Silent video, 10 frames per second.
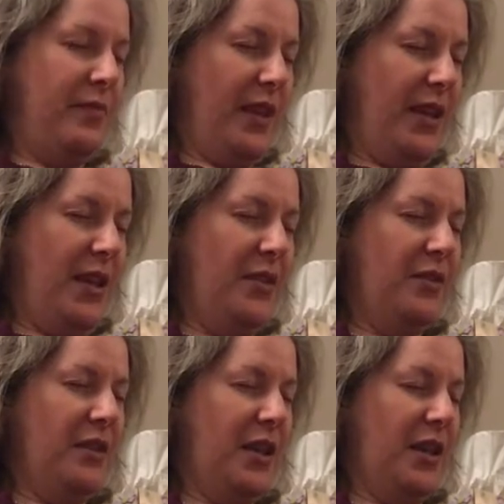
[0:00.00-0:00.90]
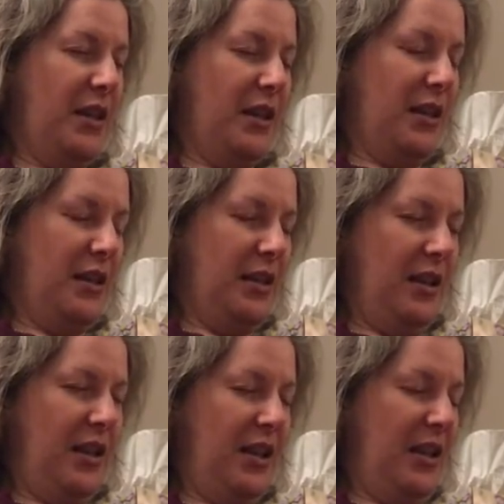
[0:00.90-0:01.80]
even
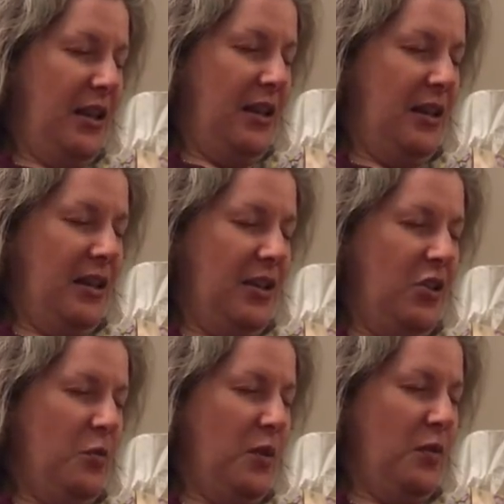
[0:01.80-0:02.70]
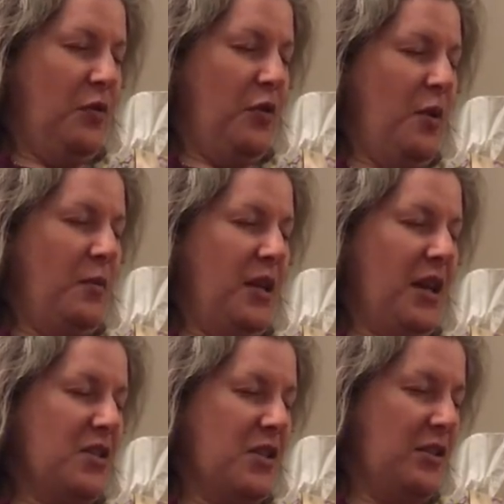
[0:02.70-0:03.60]
in human form. He
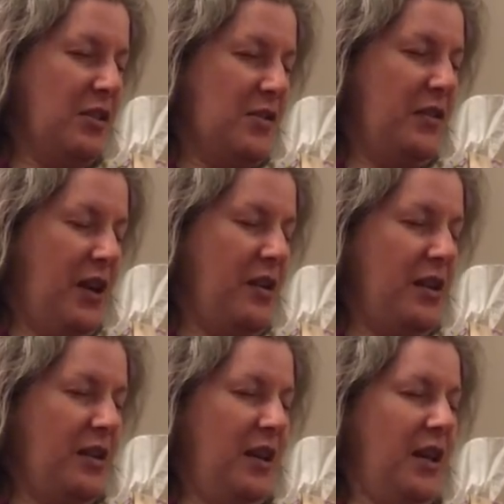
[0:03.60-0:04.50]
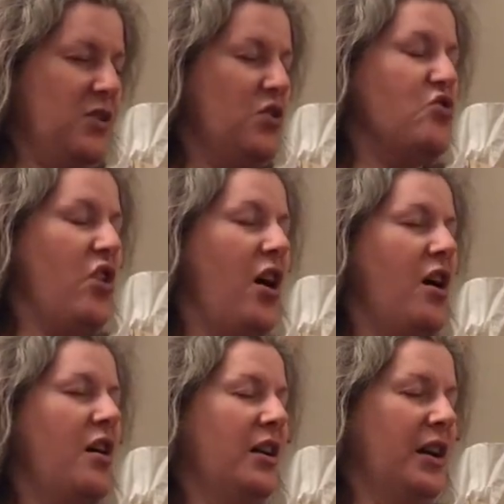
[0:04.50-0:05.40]
actually looks very like
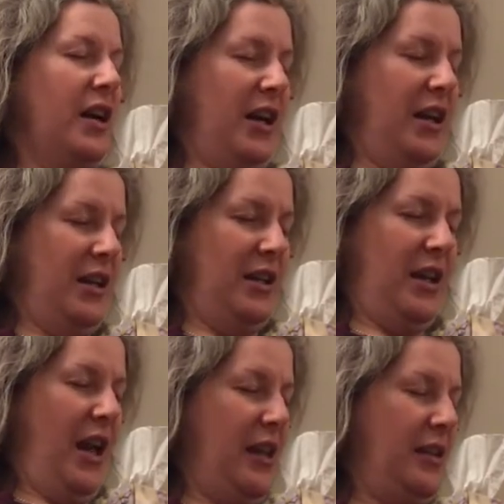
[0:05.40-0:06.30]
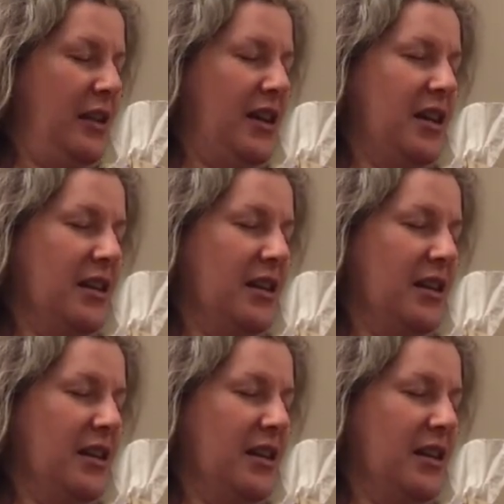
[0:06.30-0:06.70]
strong and athletic.